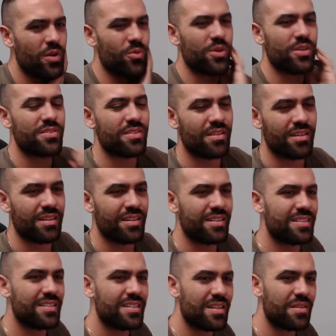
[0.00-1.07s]
it was kind
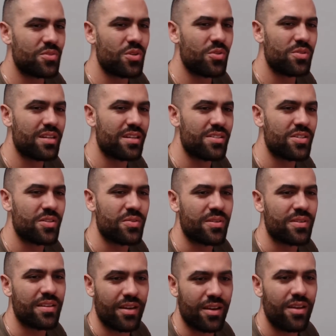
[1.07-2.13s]
of
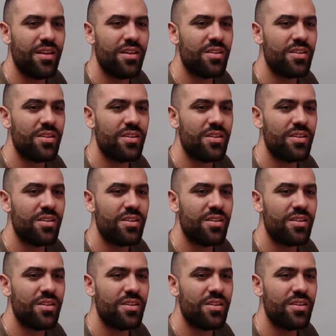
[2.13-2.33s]
stupid. Here,